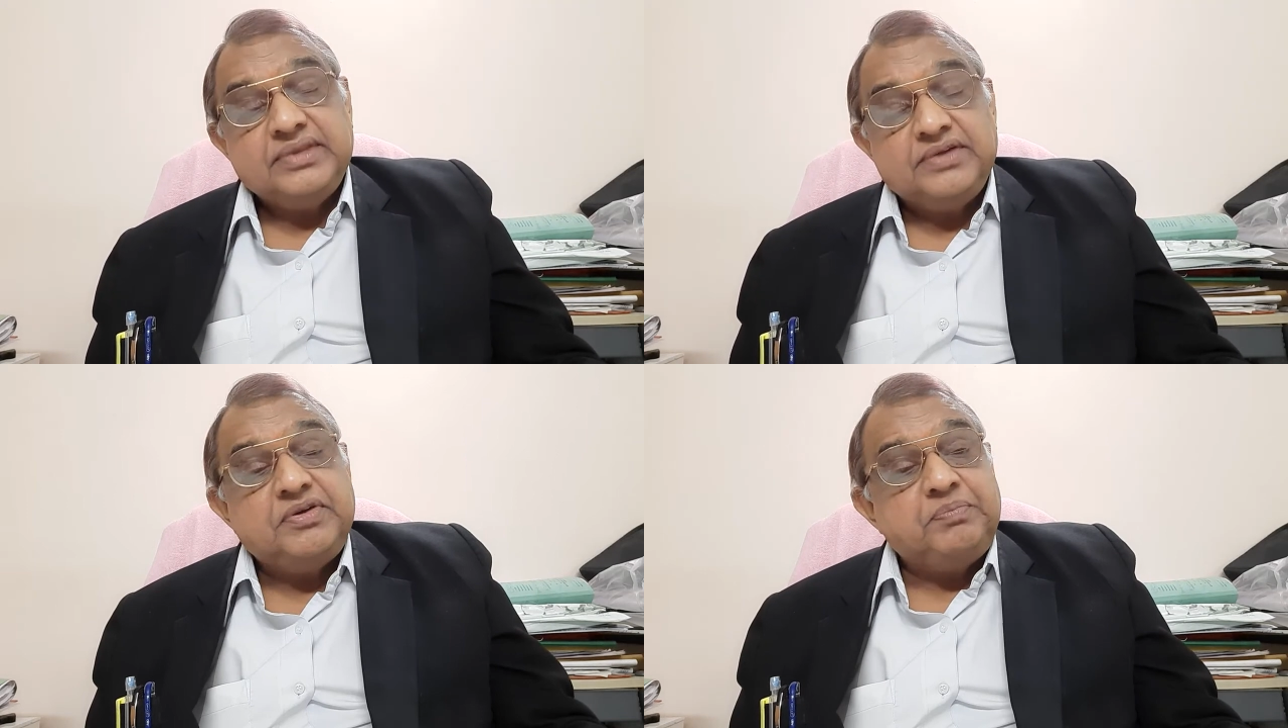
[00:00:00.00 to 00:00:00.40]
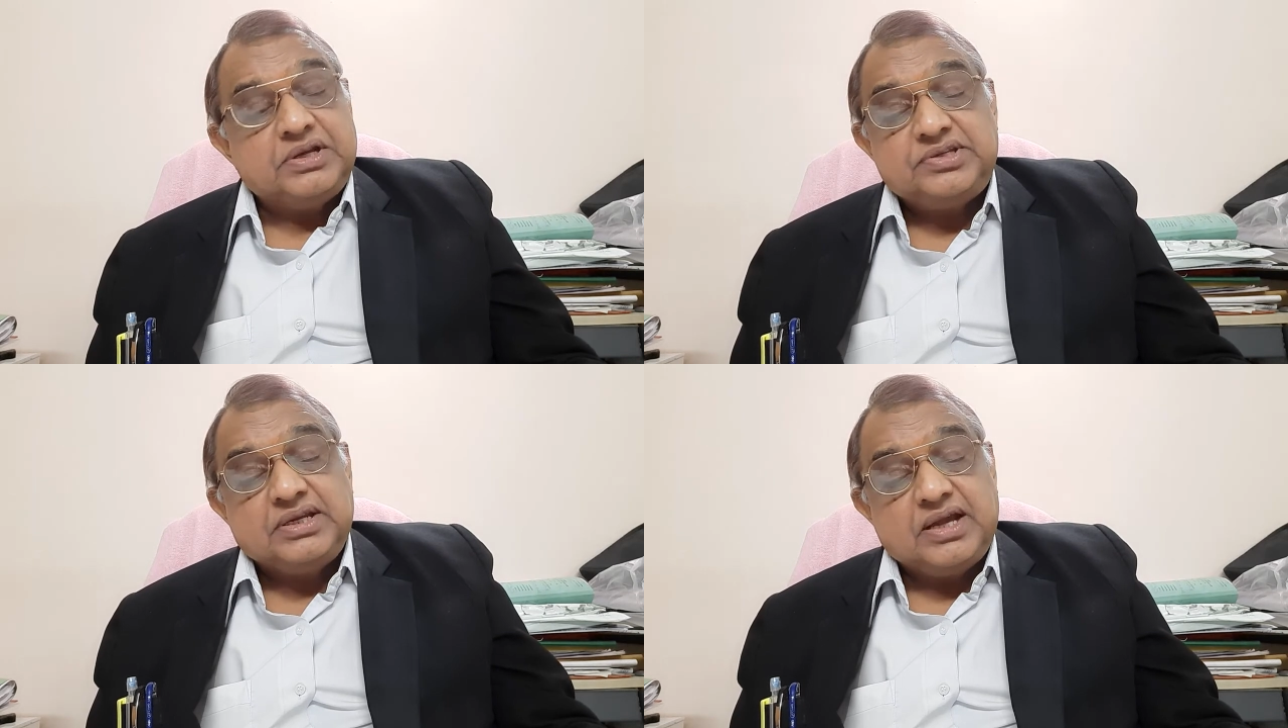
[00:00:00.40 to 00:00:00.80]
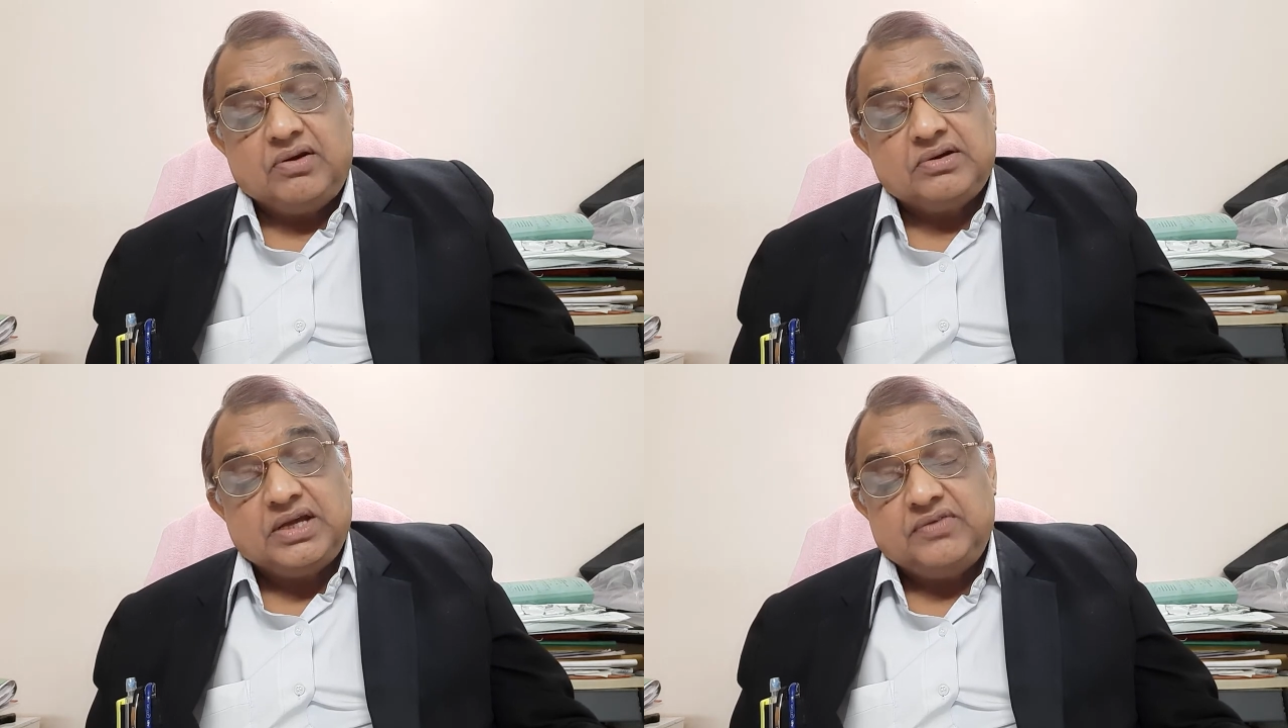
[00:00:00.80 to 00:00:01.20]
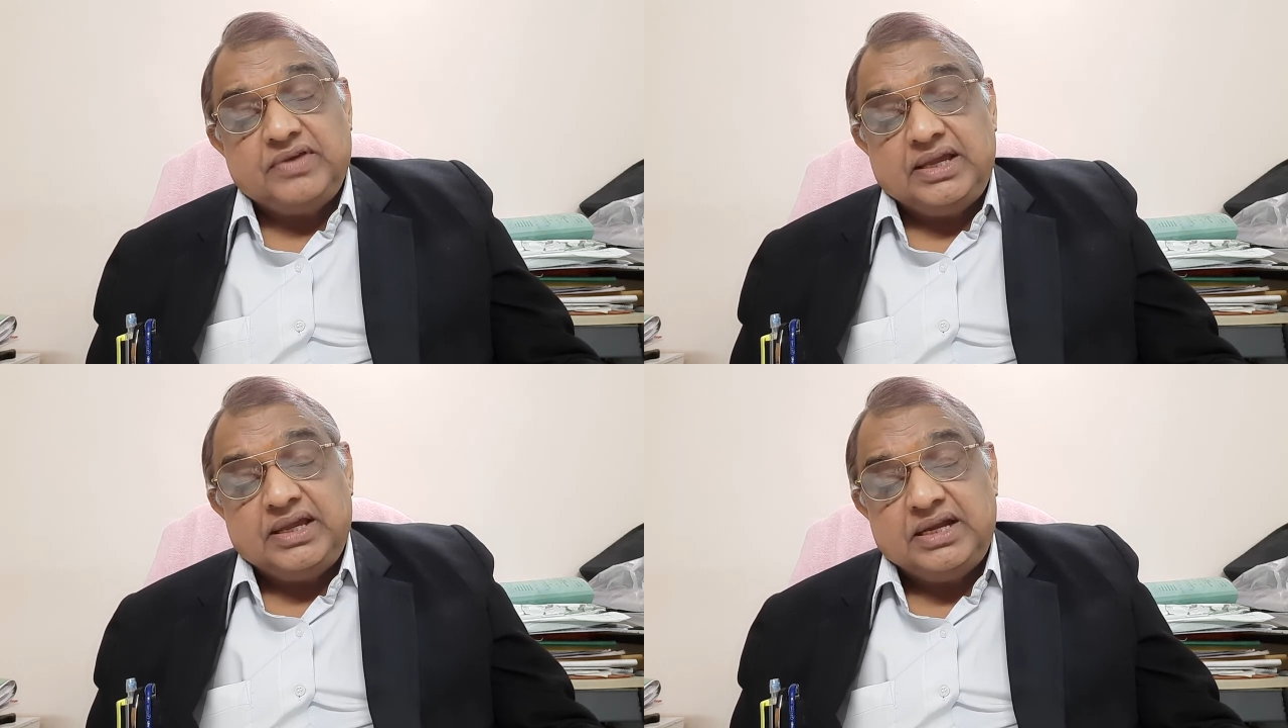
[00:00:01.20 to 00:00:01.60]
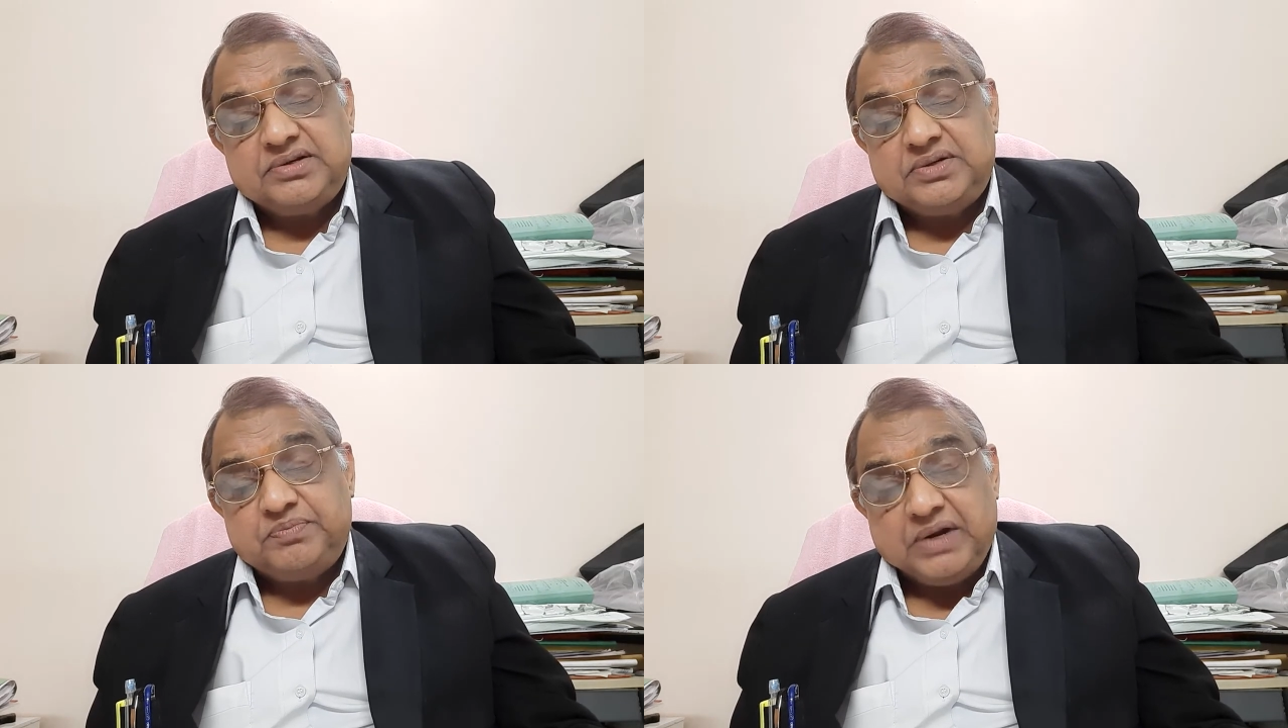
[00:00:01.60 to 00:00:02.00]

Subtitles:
If a person cannot convey a